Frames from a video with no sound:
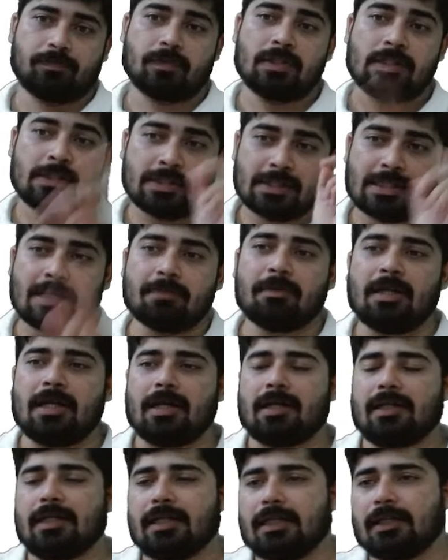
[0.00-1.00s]

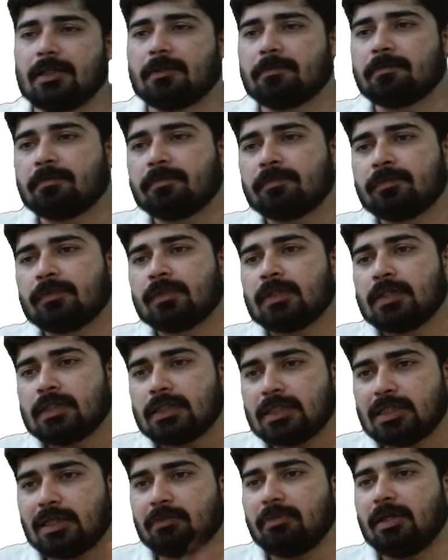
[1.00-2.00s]
Similarly,
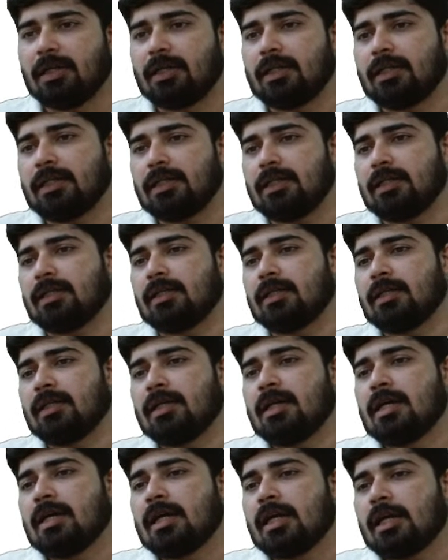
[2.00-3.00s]

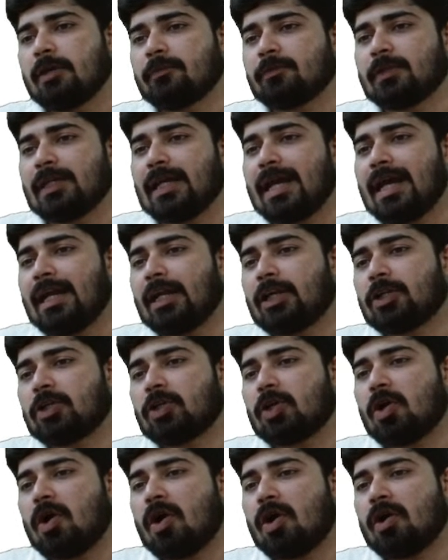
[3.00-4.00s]
if the
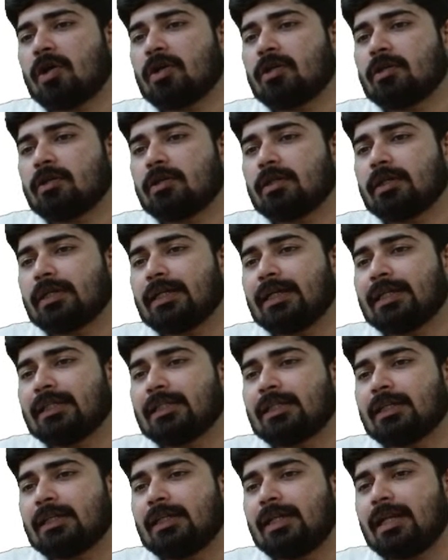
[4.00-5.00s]
electron in
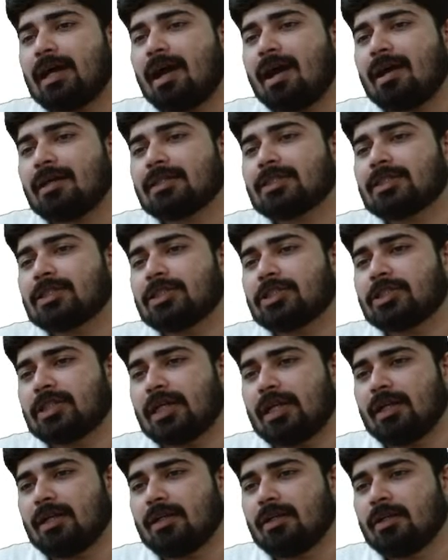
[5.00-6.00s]
the last
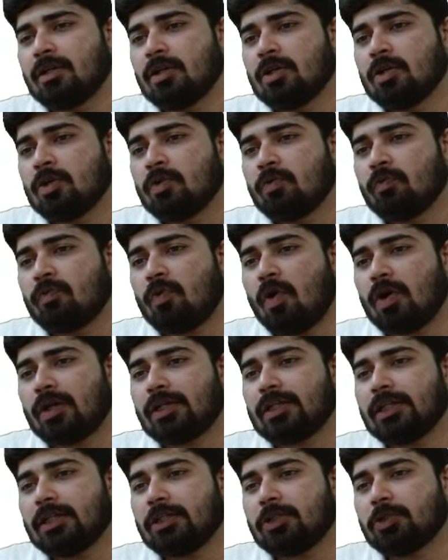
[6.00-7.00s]
shell
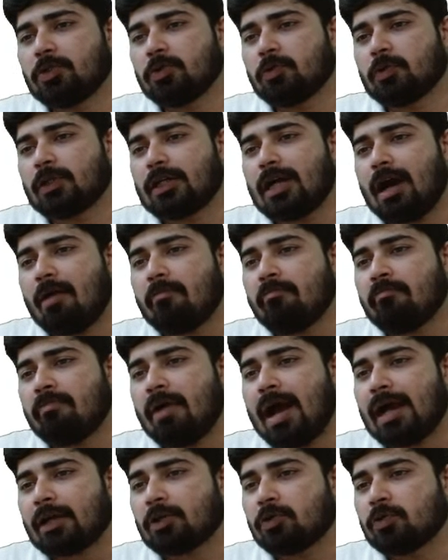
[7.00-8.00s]
wanted to come
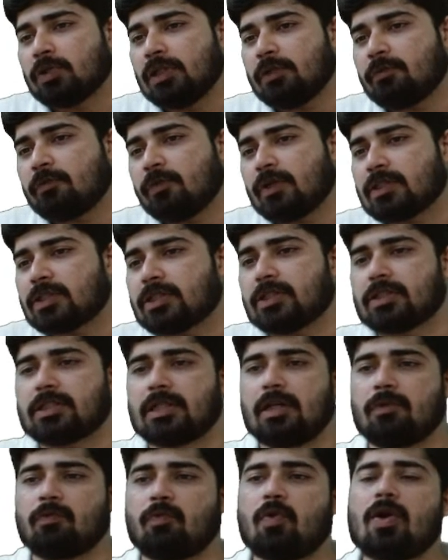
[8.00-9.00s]
back to the first
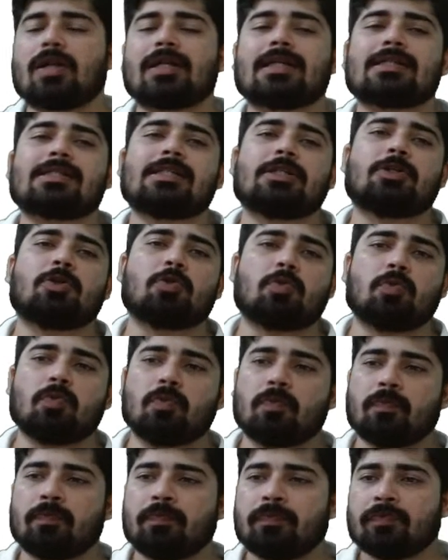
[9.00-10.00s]
shell, what does it do?
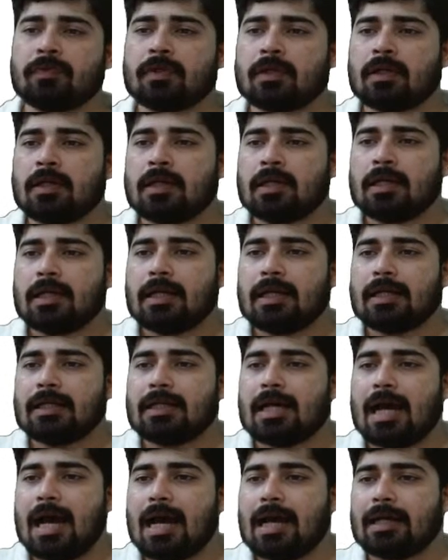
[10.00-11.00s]
It
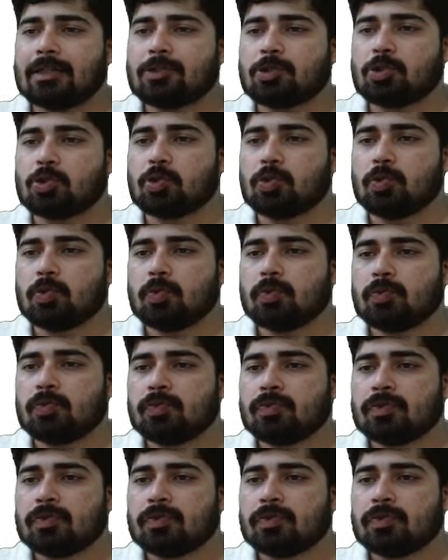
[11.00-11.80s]
has to,